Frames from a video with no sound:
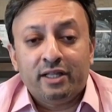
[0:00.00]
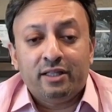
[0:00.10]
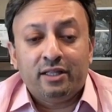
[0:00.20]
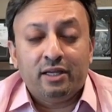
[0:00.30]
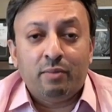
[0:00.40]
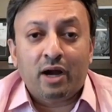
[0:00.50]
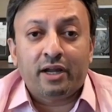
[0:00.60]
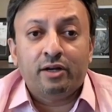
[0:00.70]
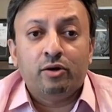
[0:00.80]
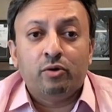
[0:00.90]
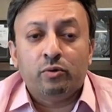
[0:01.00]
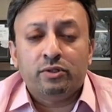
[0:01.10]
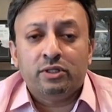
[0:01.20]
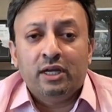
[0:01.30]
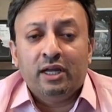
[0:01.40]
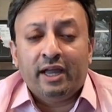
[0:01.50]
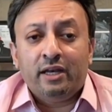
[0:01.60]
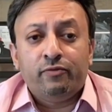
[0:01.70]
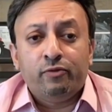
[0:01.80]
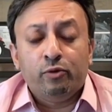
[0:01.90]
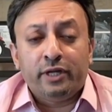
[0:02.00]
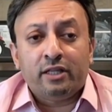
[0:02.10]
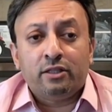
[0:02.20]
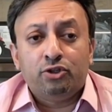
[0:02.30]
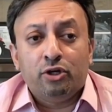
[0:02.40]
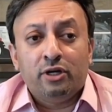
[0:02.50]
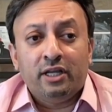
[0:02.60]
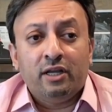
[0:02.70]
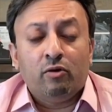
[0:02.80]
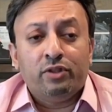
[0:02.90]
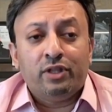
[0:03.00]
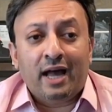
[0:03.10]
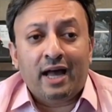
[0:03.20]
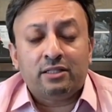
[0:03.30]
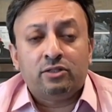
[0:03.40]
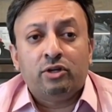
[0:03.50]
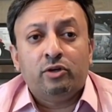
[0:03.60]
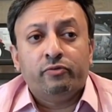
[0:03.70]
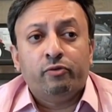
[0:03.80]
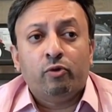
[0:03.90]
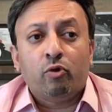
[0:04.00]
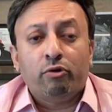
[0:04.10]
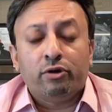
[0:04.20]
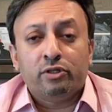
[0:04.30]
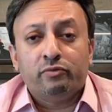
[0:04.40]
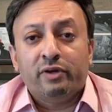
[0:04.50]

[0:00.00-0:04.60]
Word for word: than the market growths. And if you take the journey over the last three to four quarters,